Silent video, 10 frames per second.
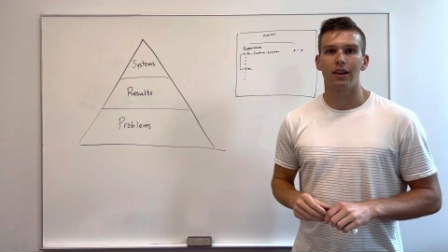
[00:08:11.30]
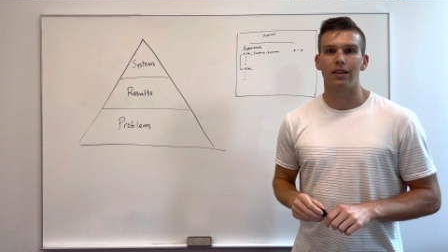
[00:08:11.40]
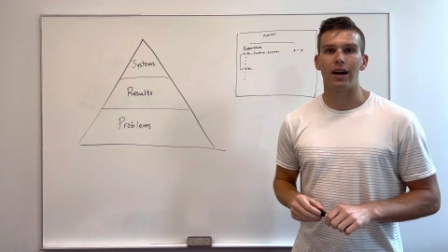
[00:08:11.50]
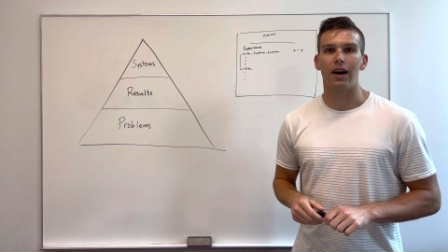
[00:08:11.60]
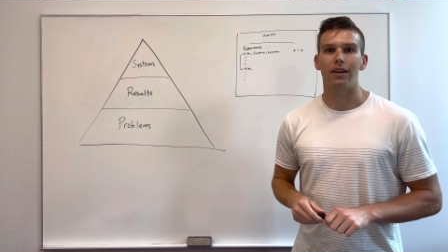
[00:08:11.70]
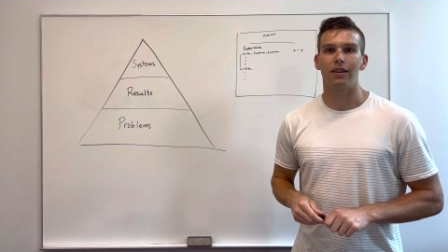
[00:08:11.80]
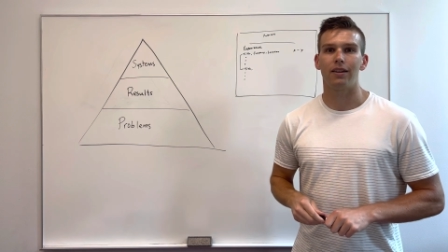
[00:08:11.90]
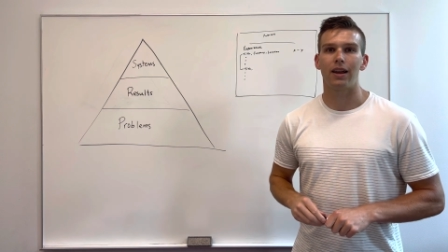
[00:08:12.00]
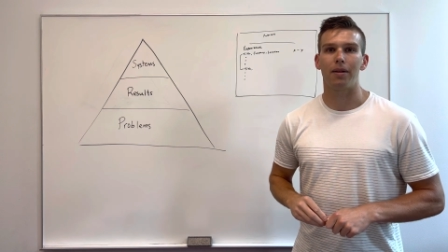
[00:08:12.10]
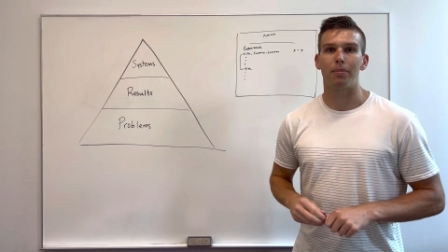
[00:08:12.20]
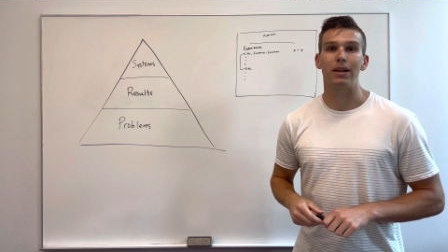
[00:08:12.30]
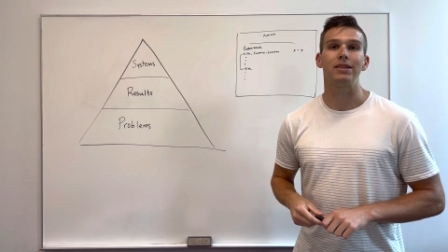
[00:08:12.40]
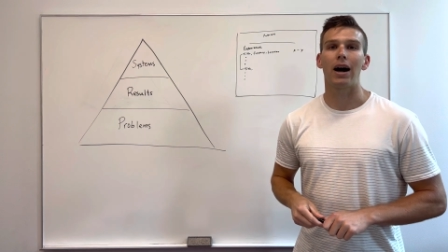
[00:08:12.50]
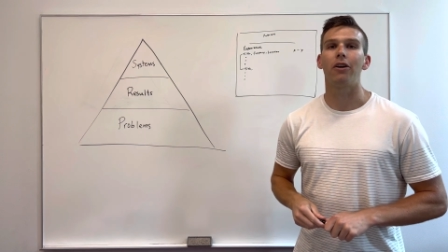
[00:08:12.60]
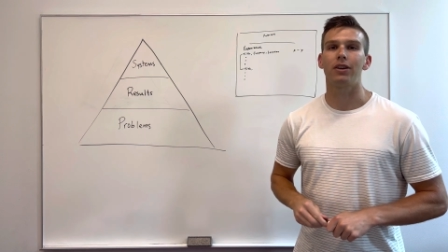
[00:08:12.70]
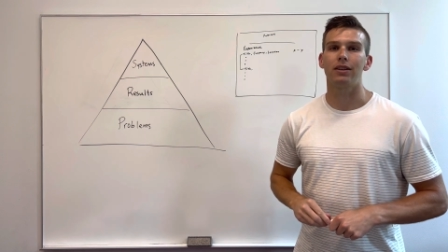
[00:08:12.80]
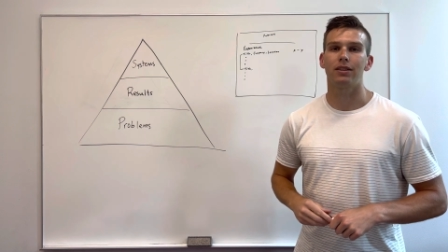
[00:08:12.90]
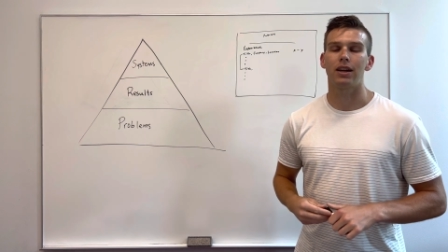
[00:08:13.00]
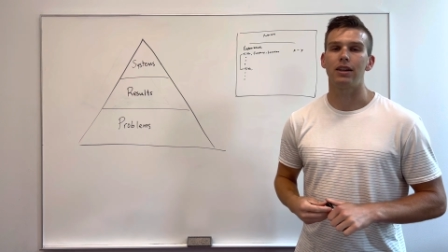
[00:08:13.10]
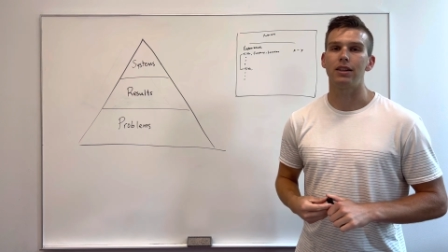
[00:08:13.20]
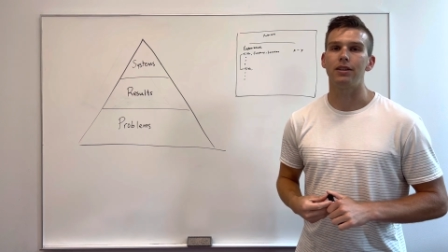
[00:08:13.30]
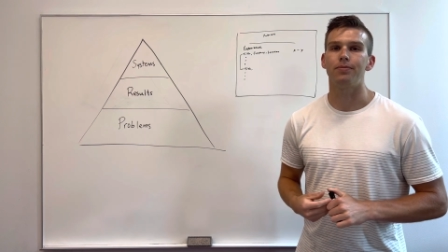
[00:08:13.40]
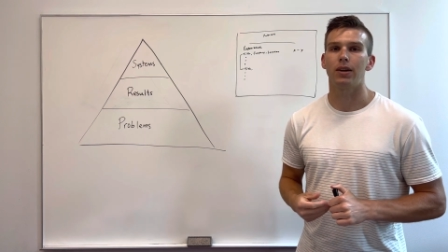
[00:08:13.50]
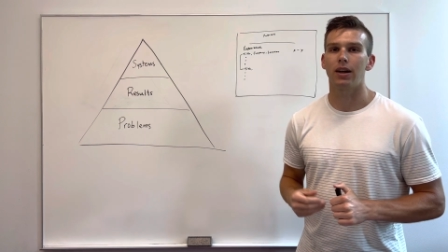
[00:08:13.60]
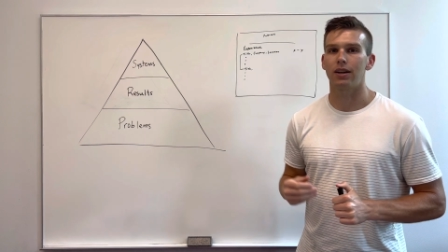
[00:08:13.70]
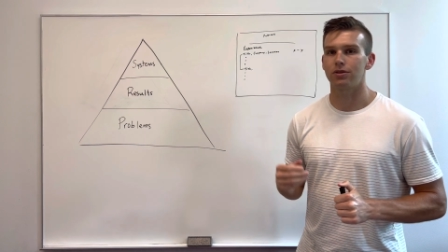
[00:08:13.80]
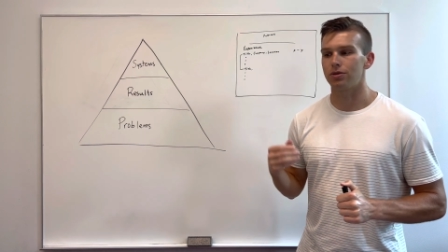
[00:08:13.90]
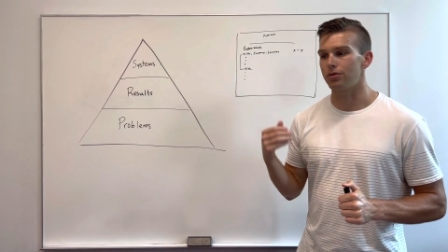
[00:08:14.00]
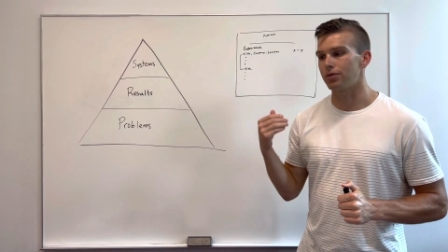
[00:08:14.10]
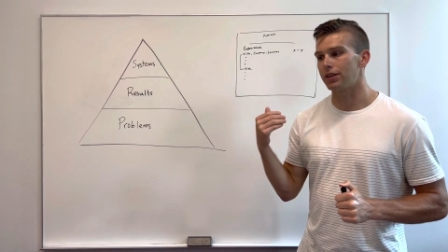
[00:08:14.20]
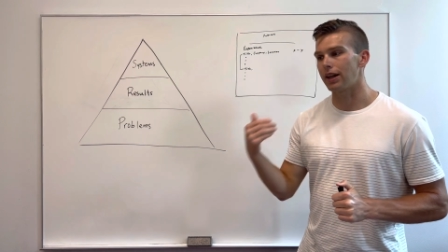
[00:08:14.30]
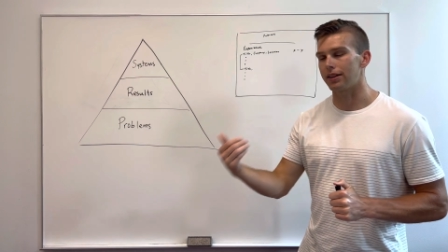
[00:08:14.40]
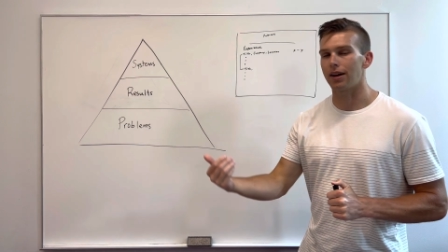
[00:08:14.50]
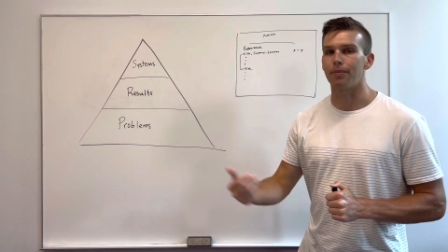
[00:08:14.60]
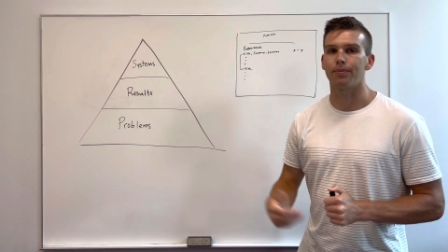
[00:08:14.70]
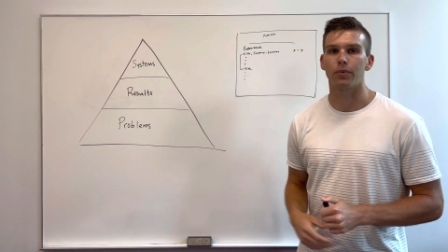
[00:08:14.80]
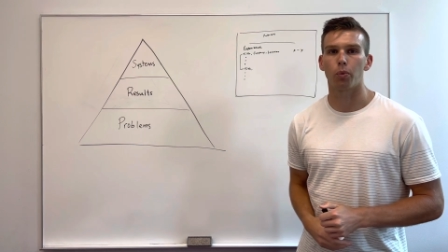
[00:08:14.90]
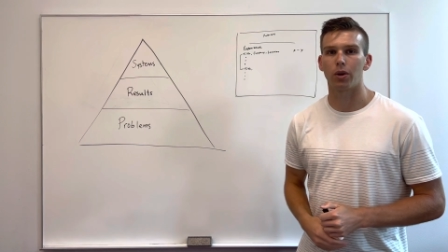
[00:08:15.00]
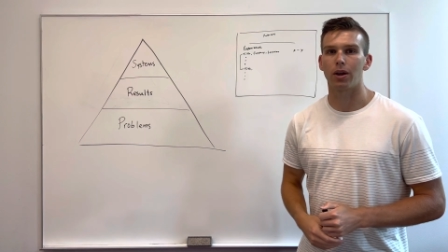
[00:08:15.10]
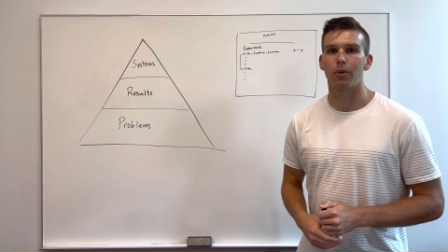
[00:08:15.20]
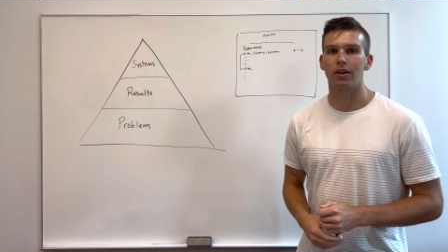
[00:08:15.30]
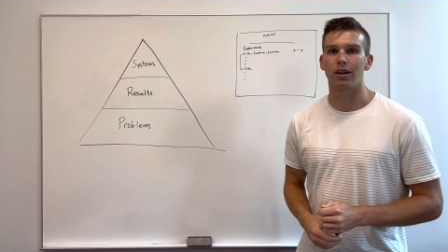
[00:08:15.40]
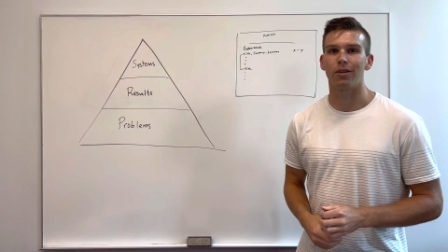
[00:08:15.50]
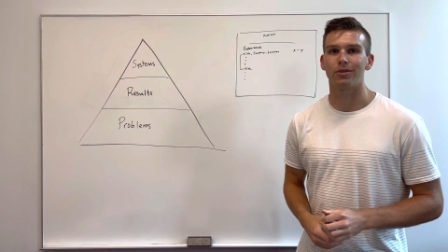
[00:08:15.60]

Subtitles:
that mentality that they need to get them where they want to go.